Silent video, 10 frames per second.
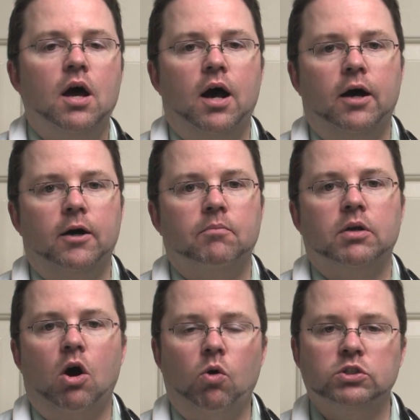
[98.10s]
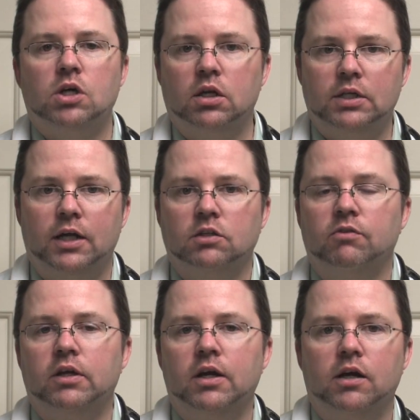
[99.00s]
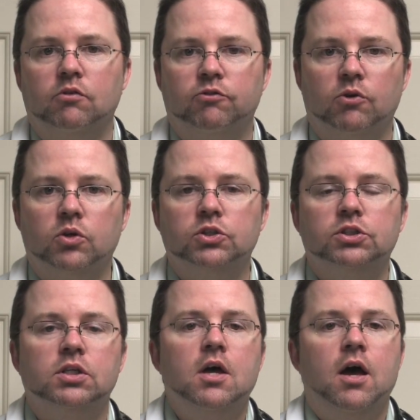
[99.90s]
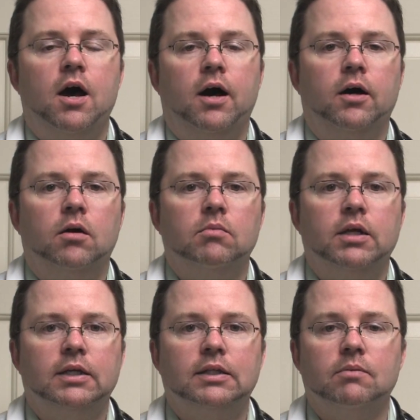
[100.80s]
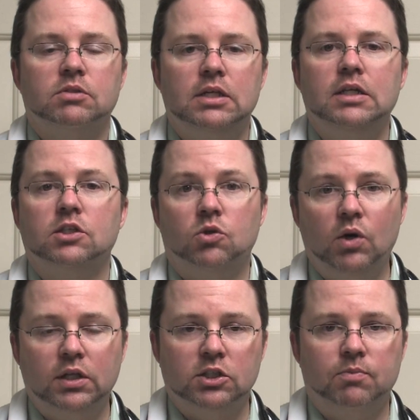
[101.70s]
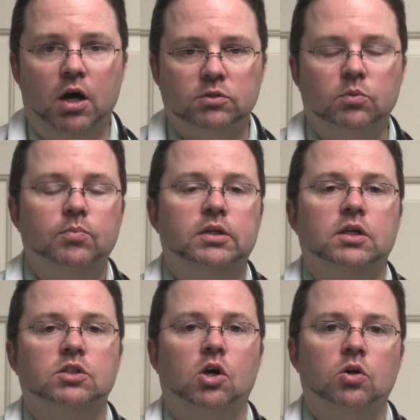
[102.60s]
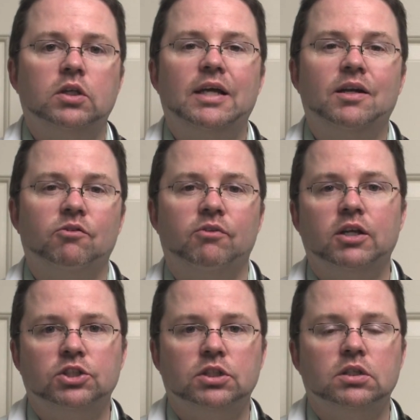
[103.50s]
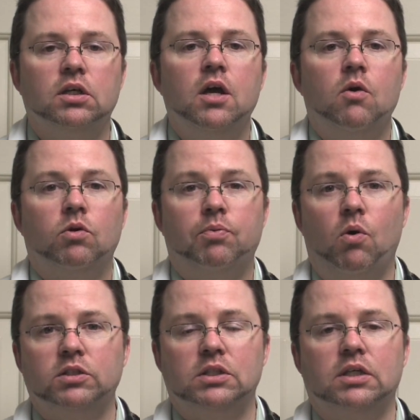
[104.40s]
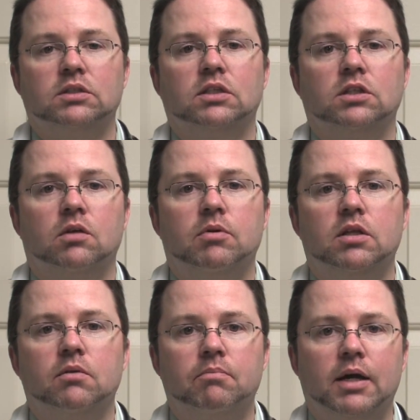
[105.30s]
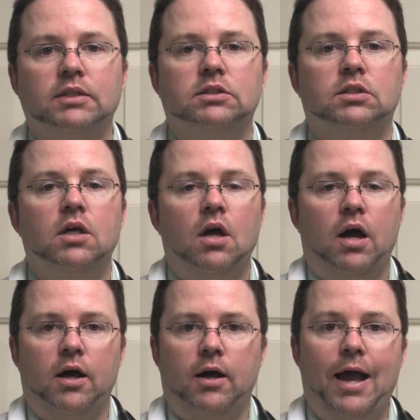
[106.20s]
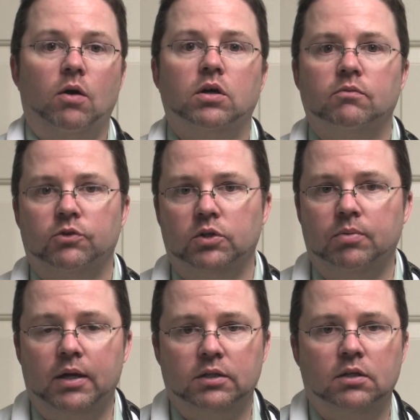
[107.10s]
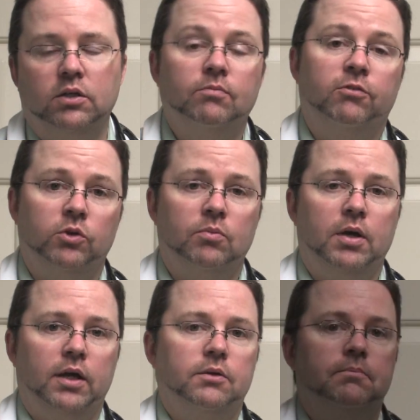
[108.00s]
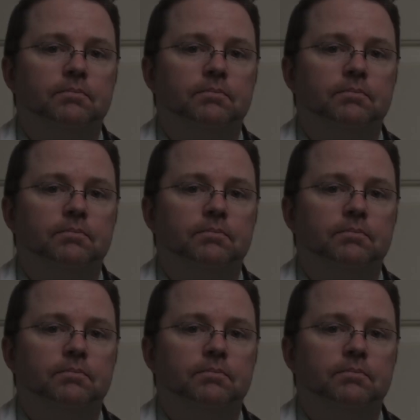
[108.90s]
But always contact your veterinarian first and get them seen as quickly as possible, because early intervention with poisonings is going to be the best outcome for your pet.